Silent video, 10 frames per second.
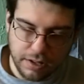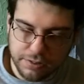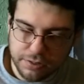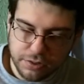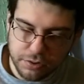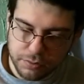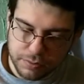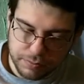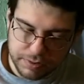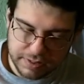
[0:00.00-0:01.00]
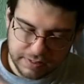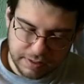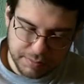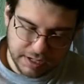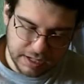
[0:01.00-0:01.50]
Also too, with
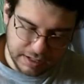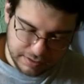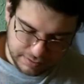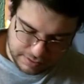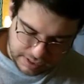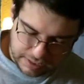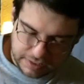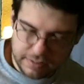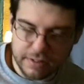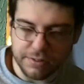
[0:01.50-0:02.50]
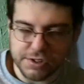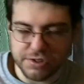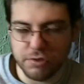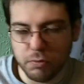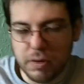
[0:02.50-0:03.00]
this amp you gotta take into
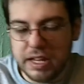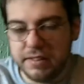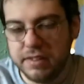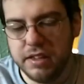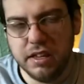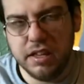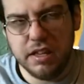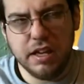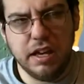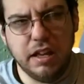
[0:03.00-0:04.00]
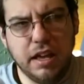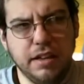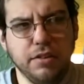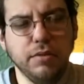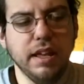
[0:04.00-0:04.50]
consideration the weight.
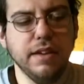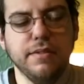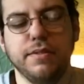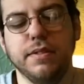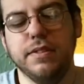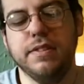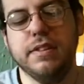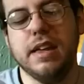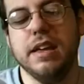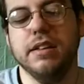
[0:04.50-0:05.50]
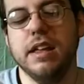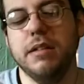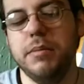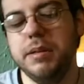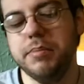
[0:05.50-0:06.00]
I don't have a scale
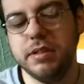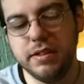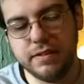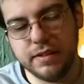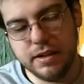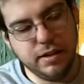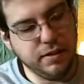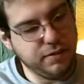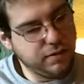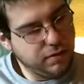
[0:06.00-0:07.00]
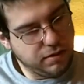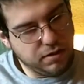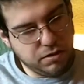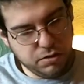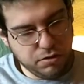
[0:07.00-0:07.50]
on me, but this guy's,
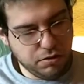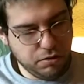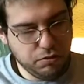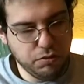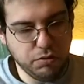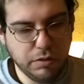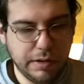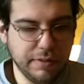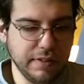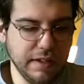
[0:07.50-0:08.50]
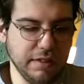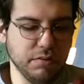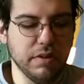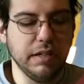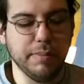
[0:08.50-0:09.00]
ooh, I would say
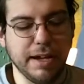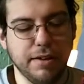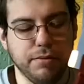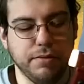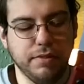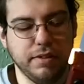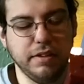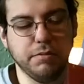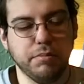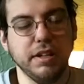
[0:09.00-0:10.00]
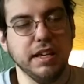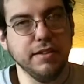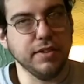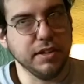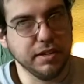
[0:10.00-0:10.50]
20 pounds. He's pretty
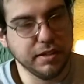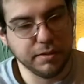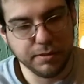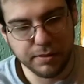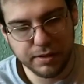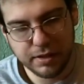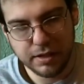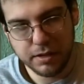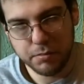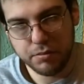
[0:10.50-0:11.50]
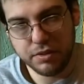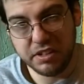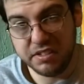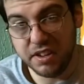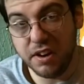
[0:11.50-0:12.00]
heavy.
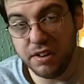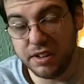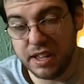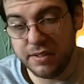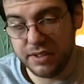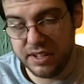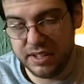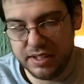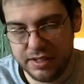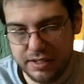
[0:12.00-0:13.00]
Pretty darn heavy.